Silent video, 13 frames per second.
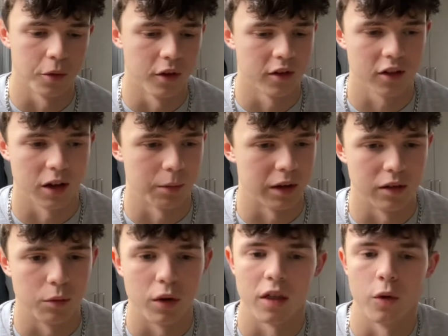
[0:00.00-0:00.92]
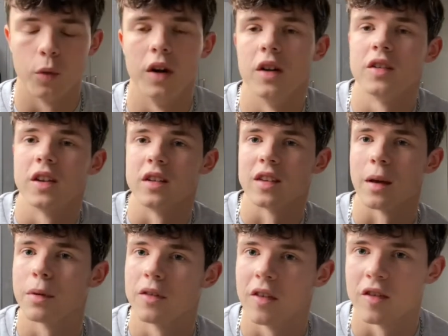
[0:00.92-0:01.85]
It's going to be one of the worst things Apple
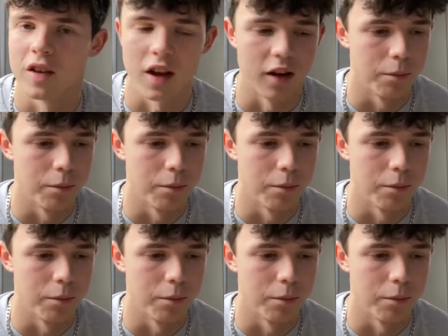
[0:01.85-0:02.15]
have ever done.